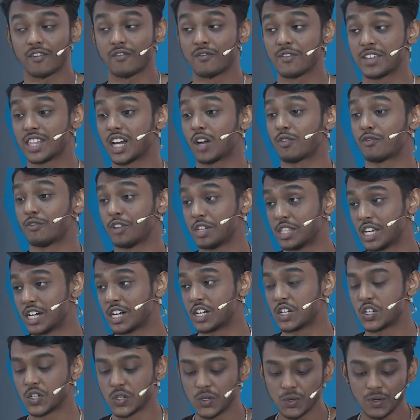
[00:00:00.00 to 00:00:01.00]
Without further
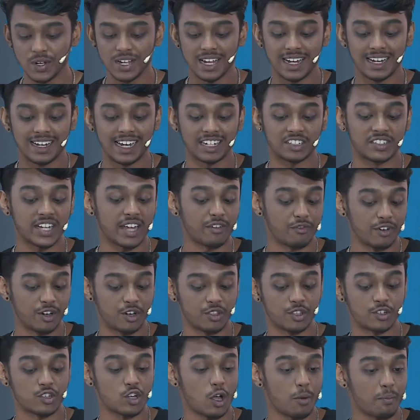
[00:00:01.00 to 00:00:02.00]
ado, let's dive into
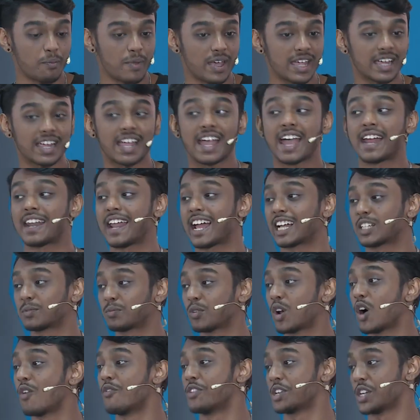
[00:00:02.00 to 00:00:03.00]
the topic and
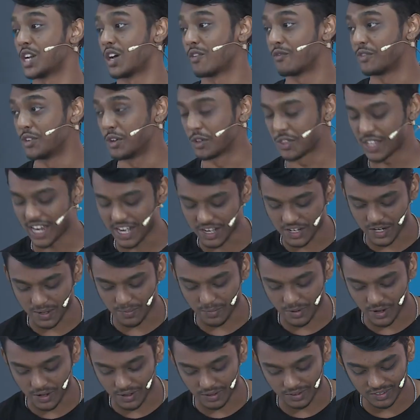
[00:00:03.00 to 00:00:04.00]
explore vision of youth
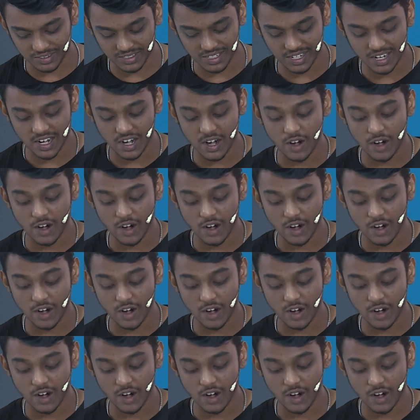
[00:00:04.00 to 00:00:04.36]
entrepreneurs.